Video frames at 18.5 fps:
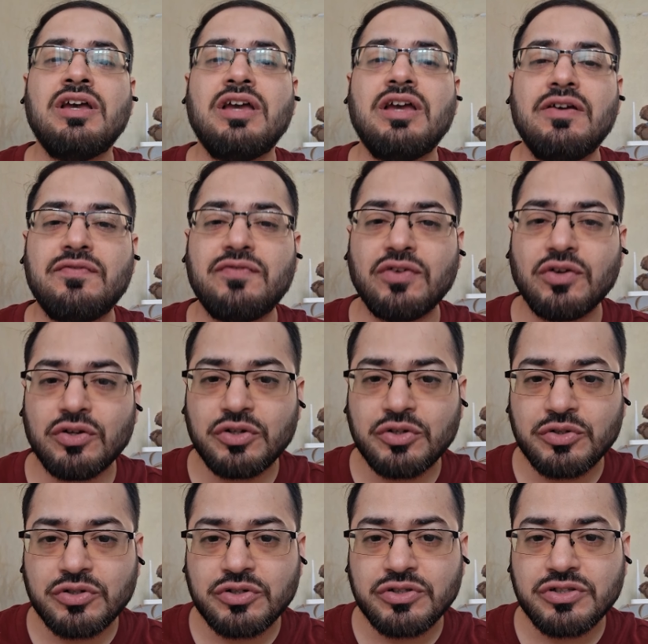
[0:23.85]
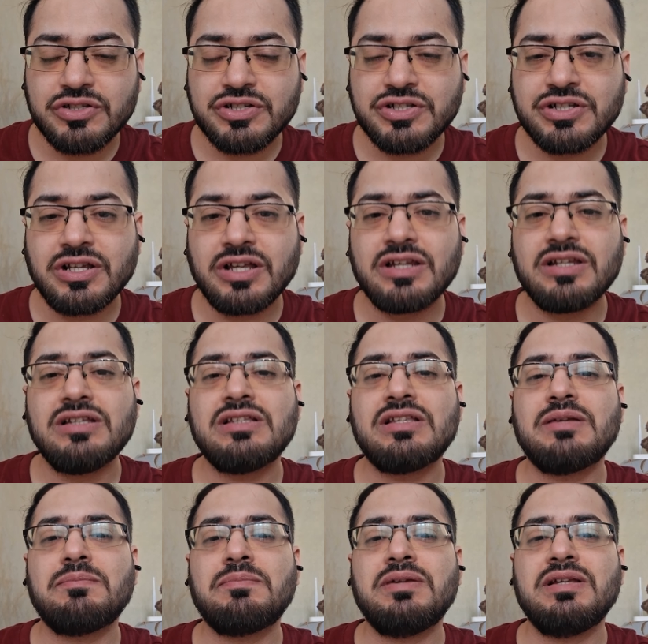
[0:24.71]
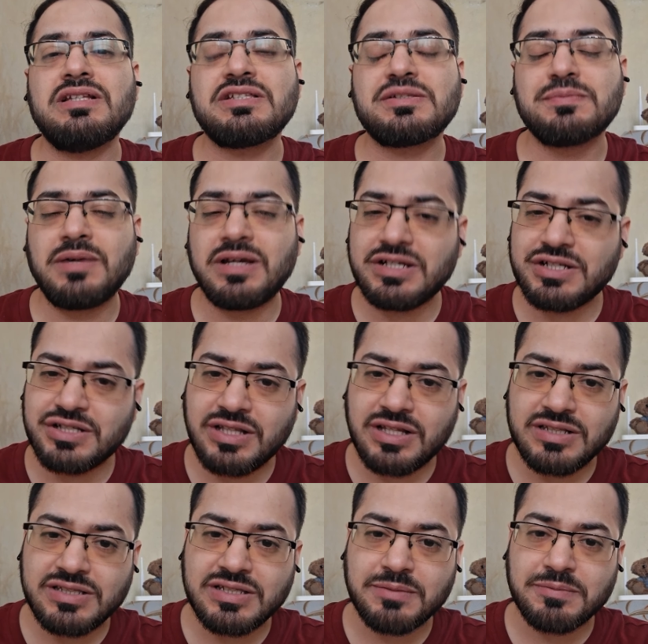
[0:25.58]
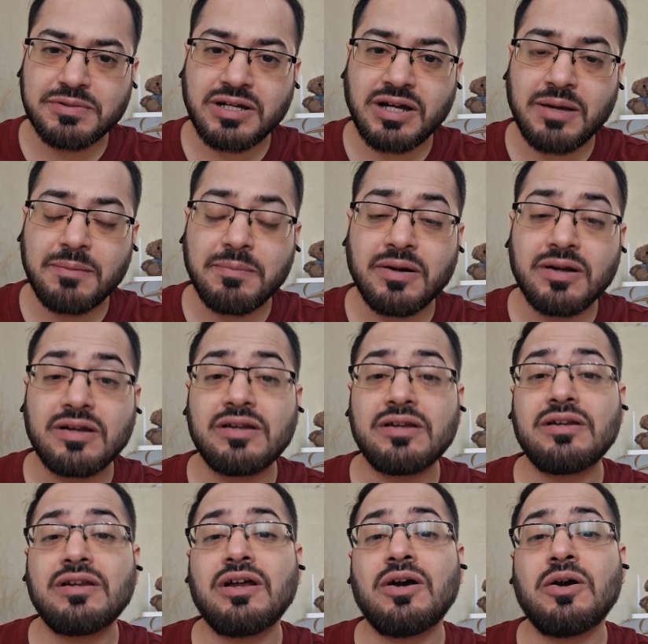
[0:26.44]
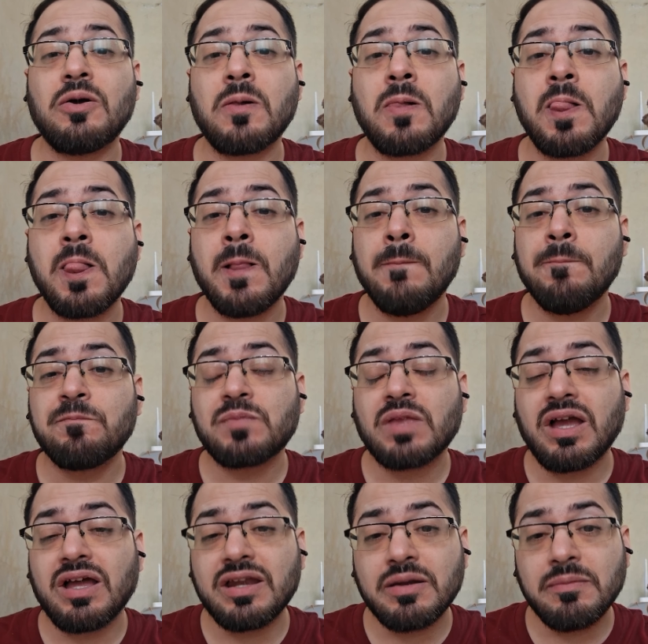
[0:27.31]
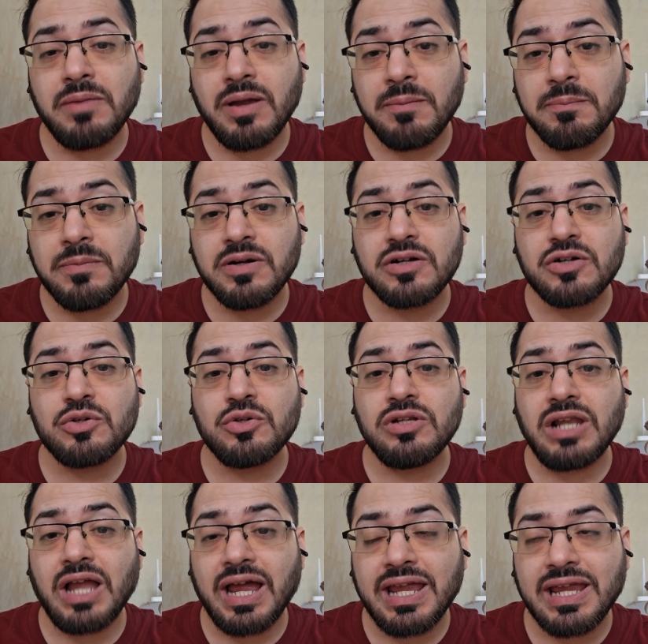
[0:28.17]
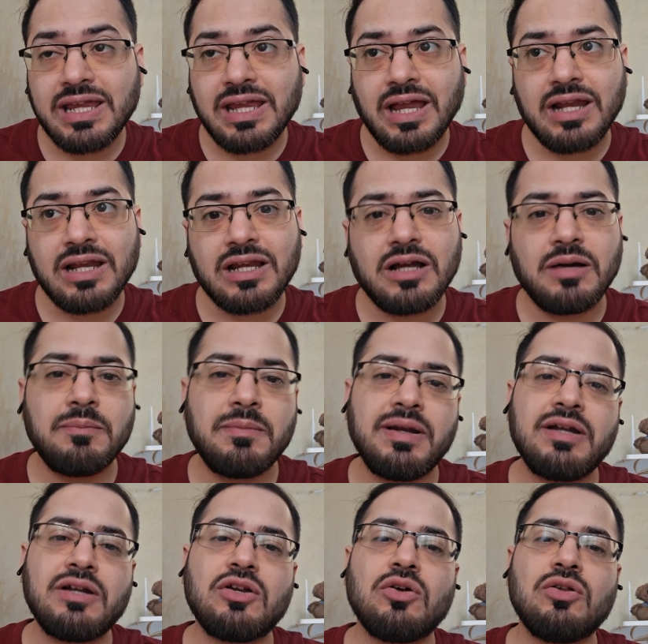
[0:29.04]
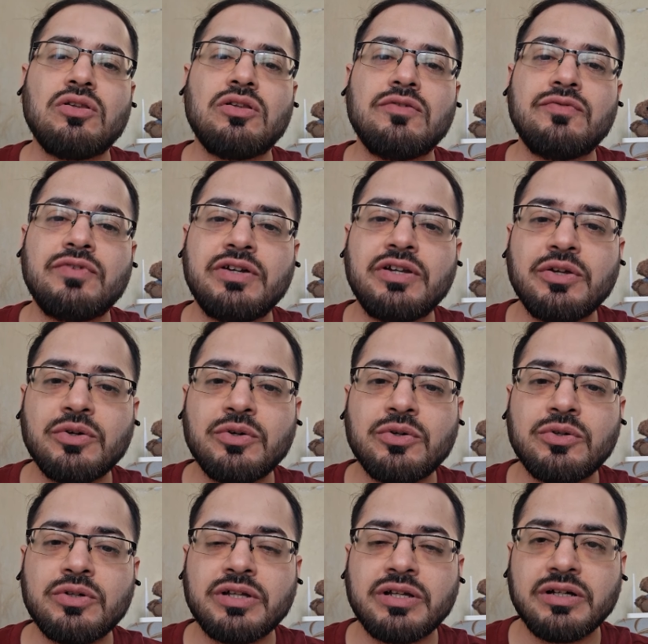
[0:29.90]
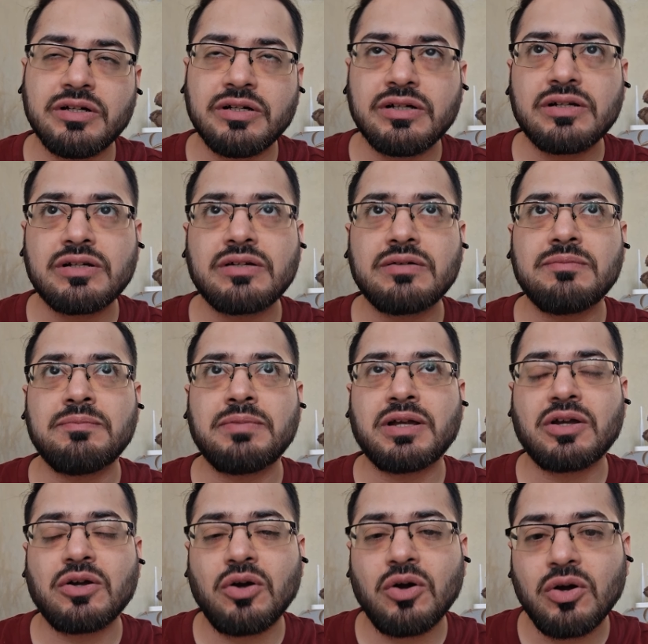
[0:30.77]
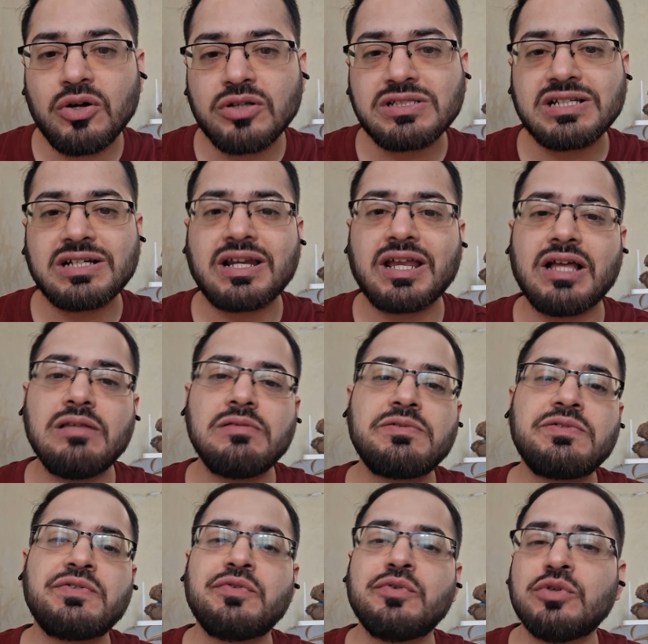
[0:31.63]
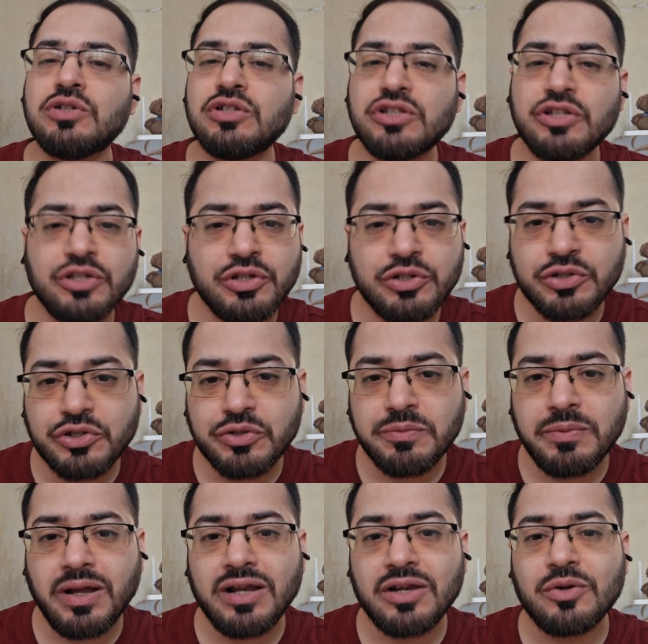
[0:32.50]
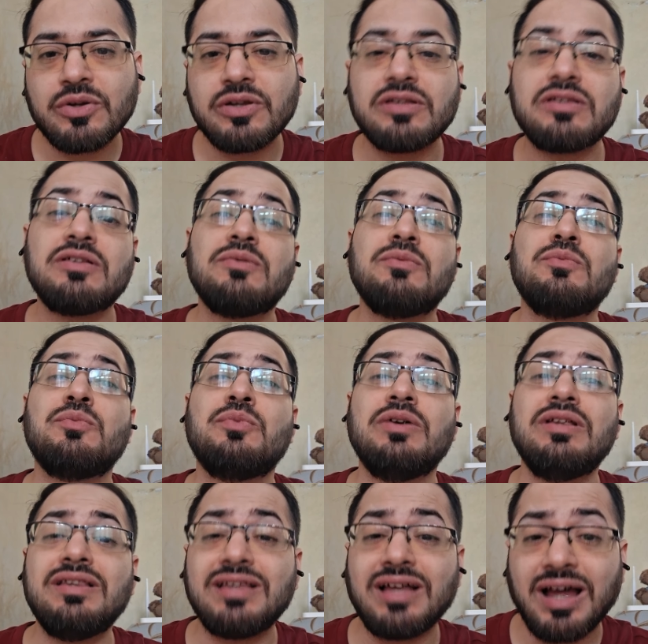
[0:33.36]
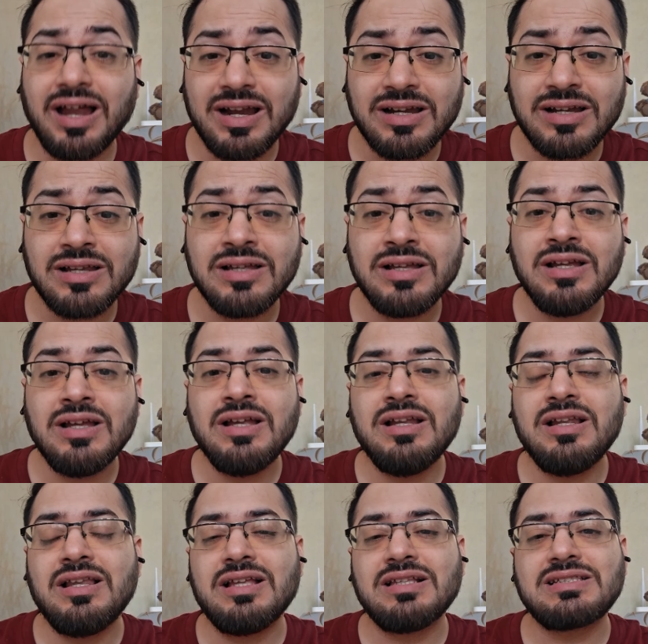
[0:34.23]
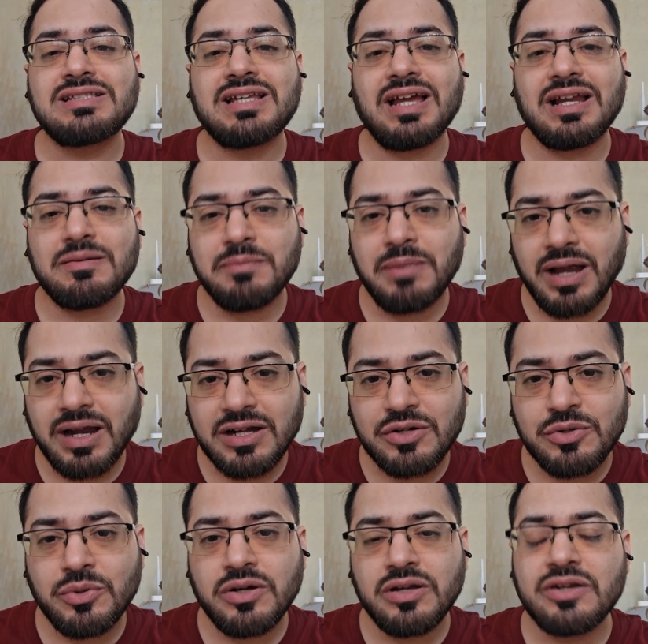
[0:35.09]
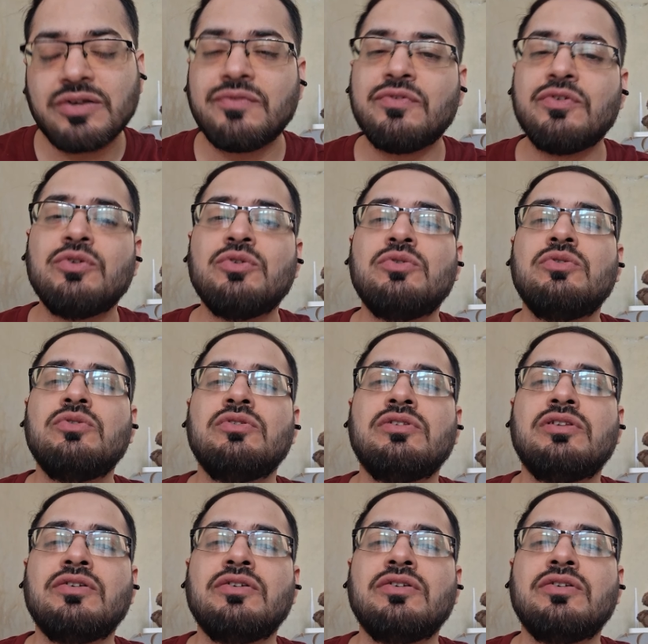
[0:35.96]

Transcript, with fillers: If you're new to this channel then please smash that subscribe button now and remember to like and comment on the video here because it helps fuel the YouTube algorithm. With that, let's get back to a review.